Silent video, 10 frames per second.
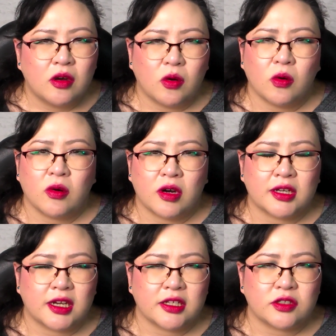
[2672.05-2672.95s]
Ouran
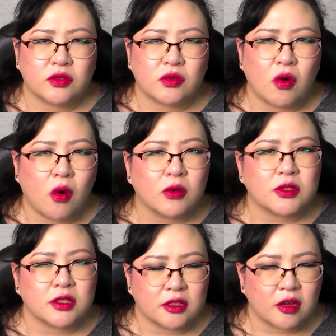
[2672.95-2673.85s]
High School
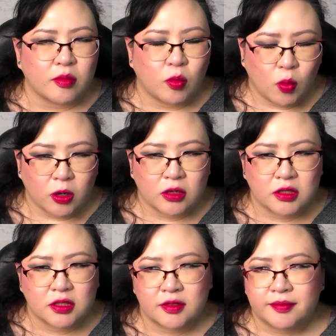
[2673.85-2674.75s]
Host Club
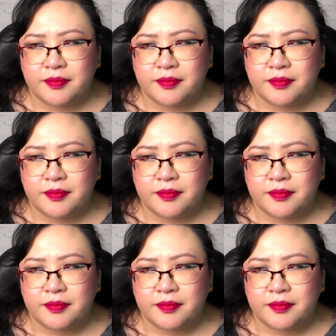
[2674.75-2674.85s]
works.